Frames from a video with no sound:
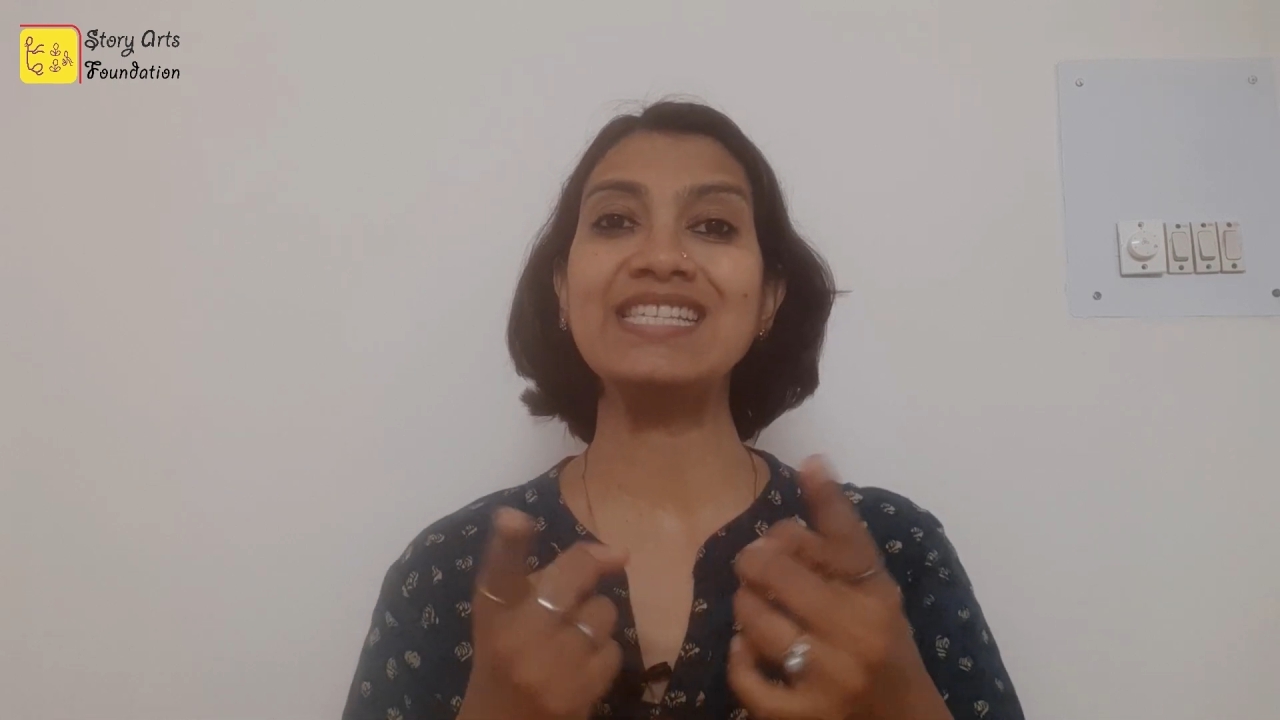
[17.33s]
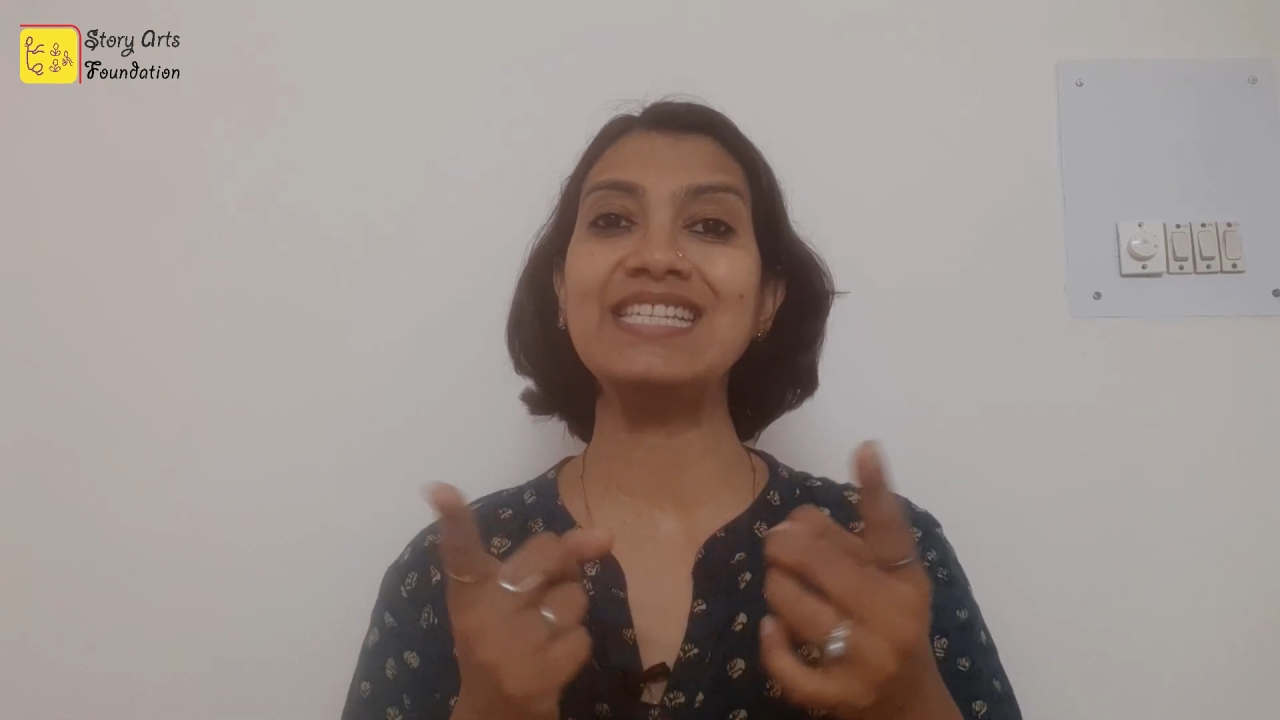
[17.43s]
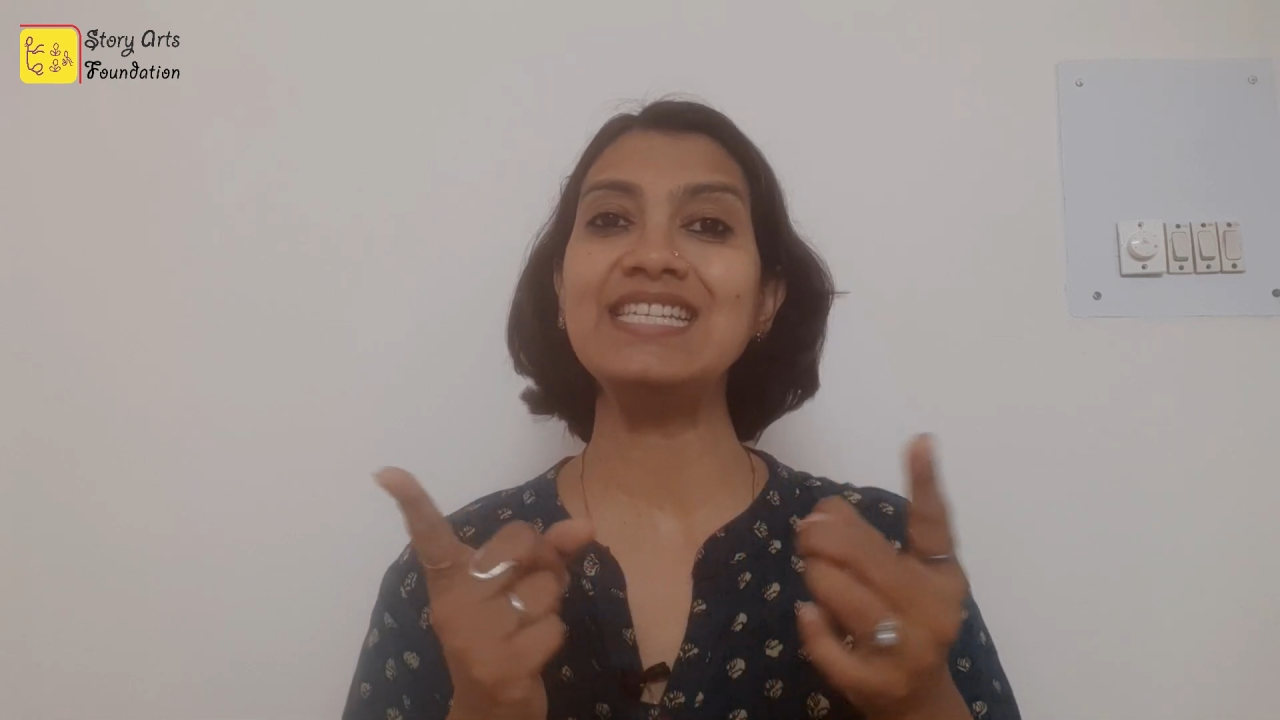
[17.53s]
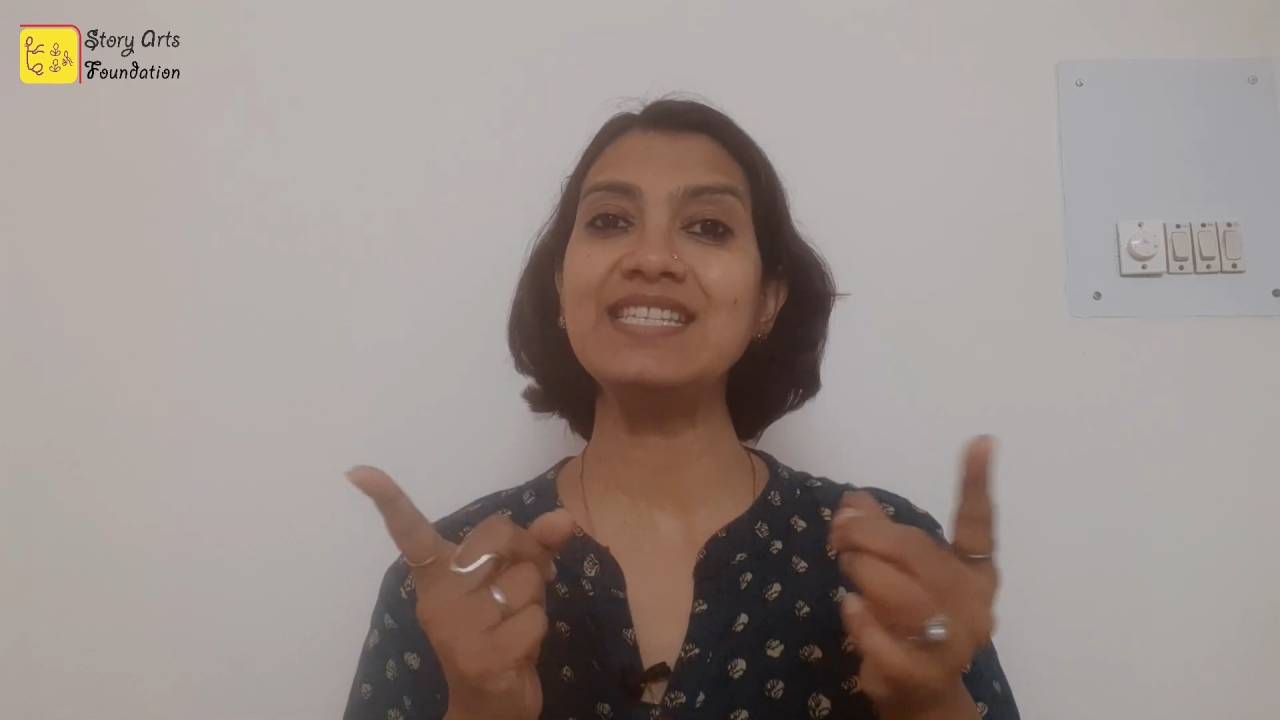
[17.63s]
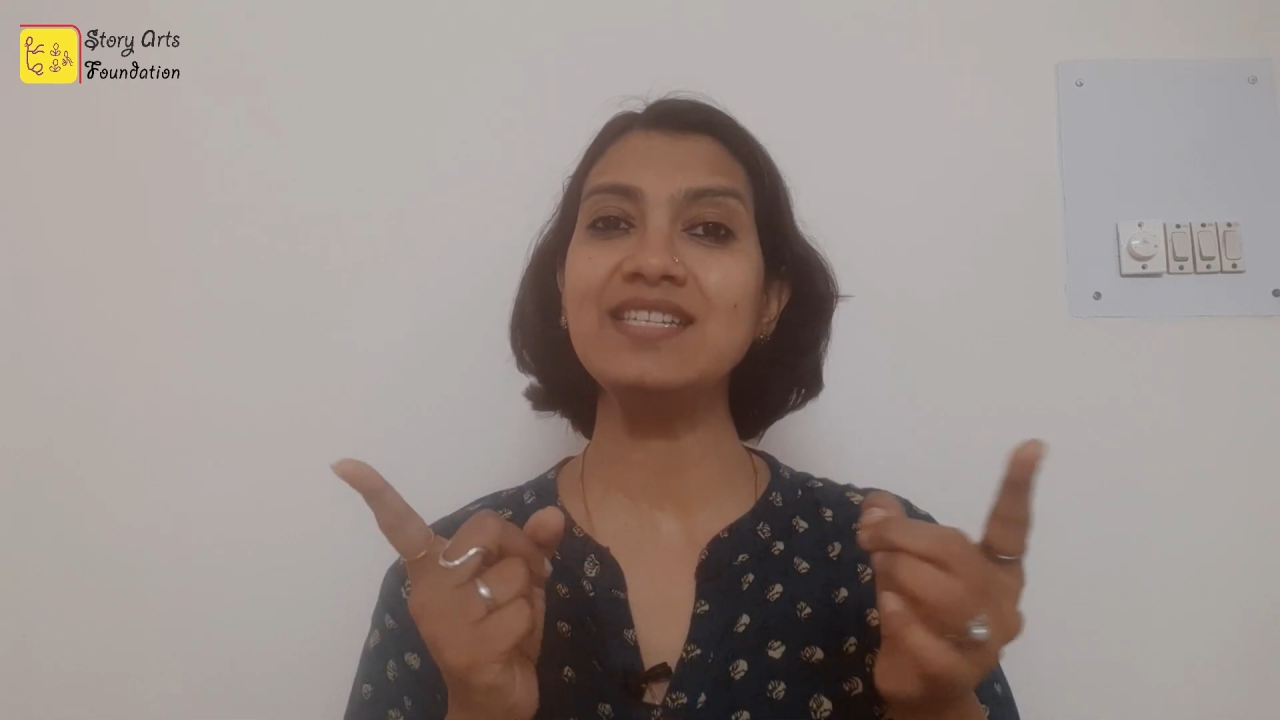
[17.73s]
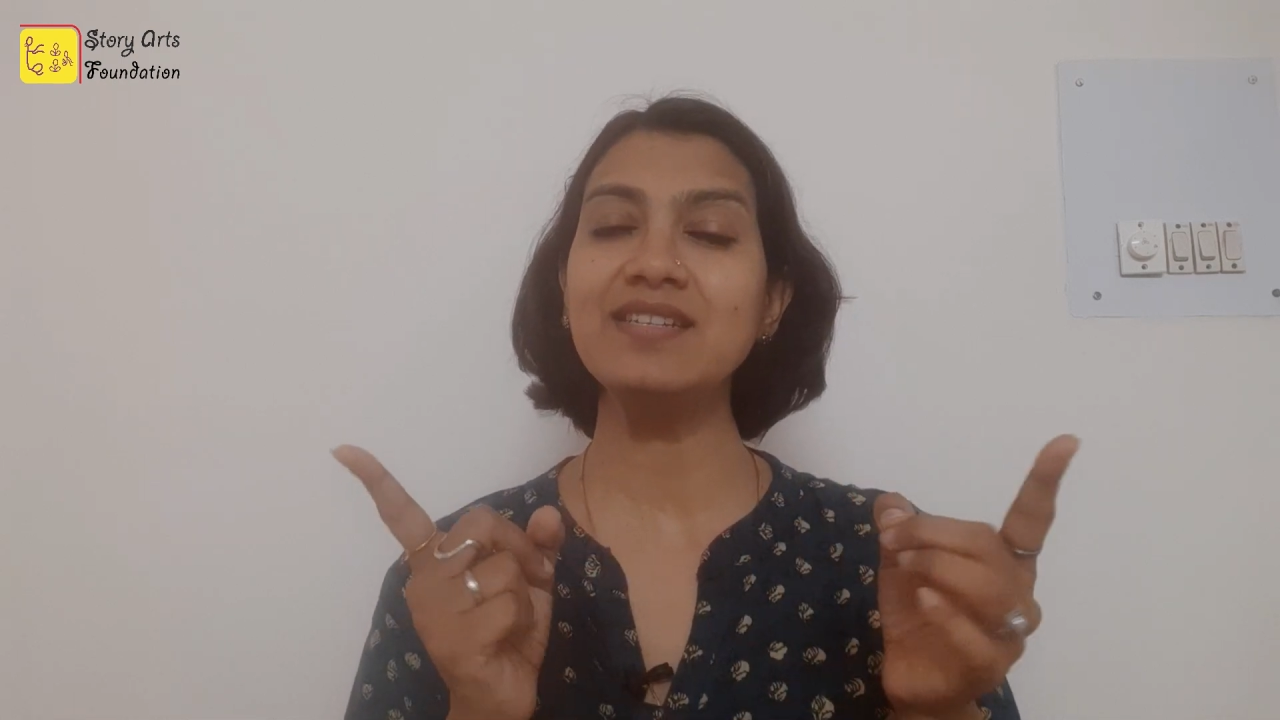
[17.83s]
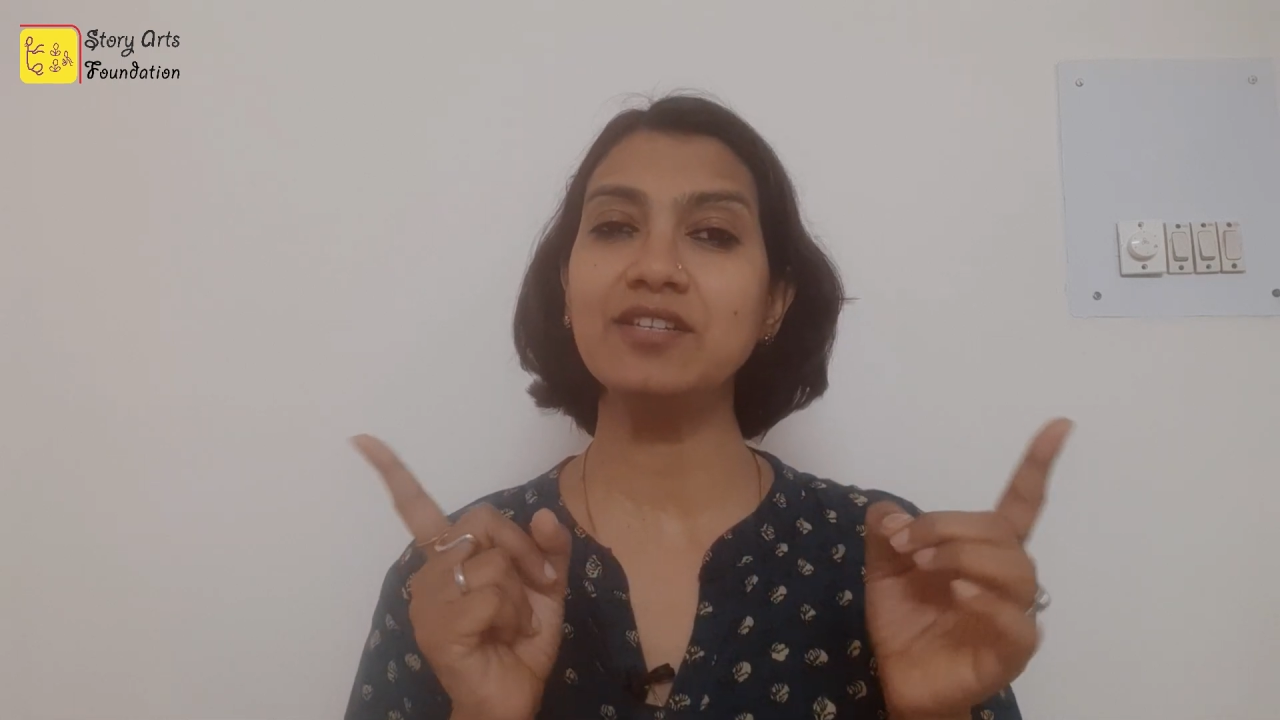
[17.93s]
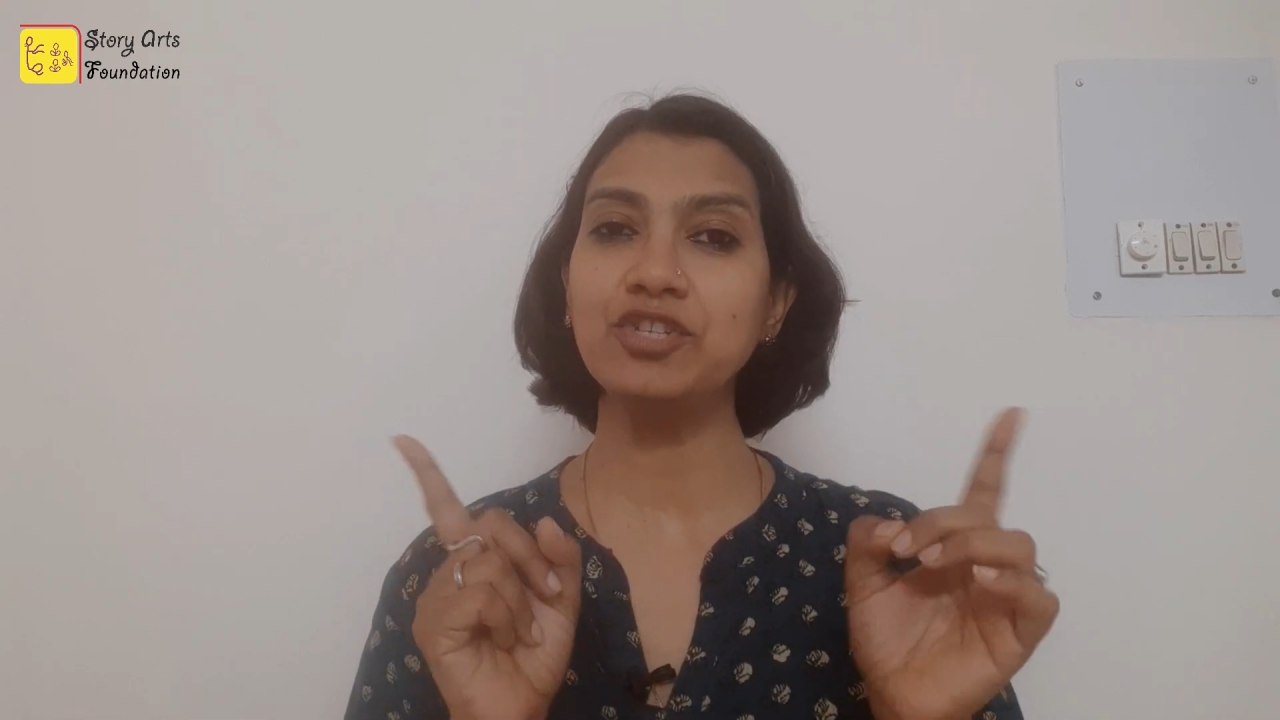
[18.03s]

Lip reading: listened